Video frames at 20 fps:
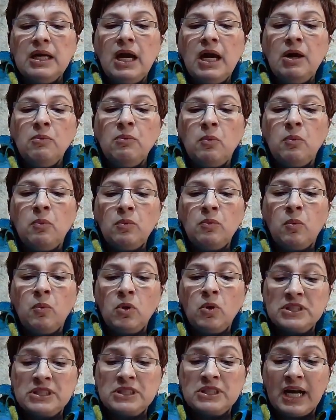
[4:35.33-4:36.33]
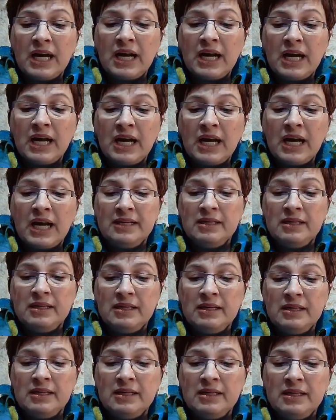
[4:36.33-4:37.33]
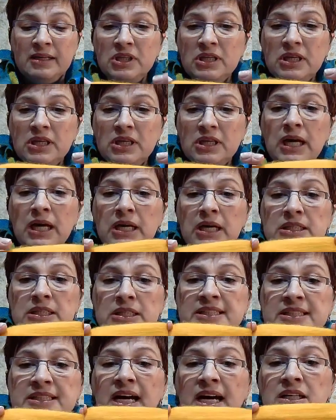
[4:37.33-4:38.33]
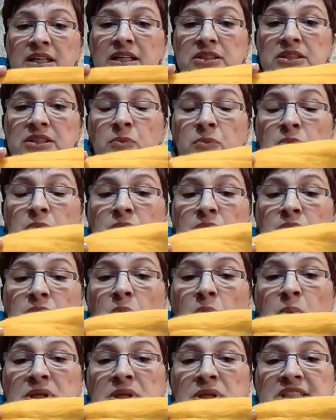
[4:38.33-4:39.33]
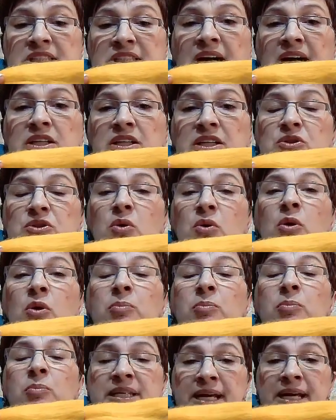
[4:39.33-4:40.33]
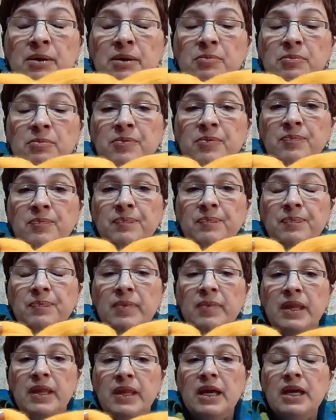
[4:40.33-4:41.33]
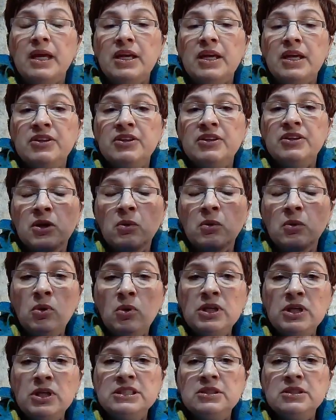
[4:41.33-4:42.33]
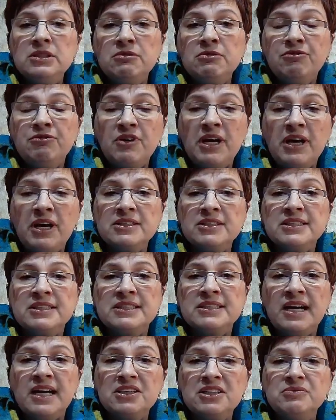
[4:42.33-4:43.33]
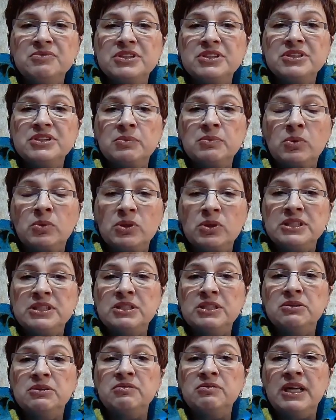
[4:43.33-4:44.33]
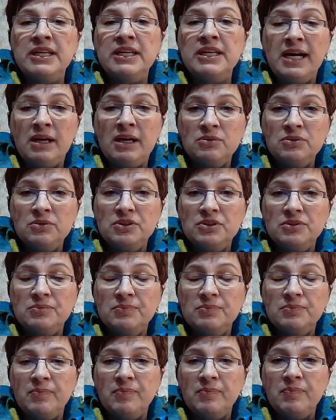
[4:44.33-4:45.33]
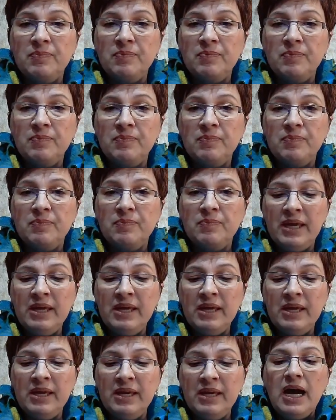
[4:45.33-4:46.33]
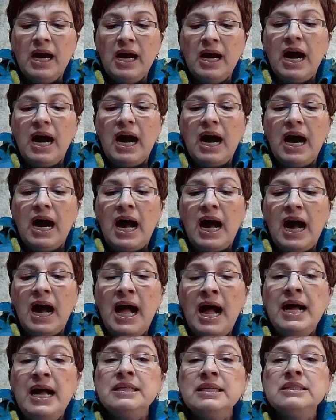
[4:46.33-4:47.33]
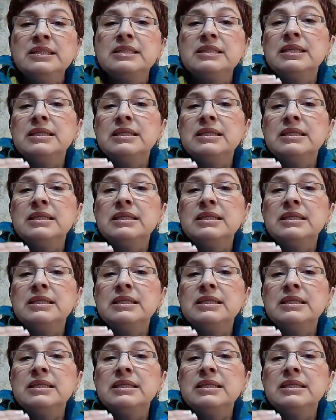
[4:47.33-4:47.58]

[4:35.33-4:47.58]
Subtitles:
What happening? Wool rowing start to open up. The quality of felt start with quality of layout. Okay, and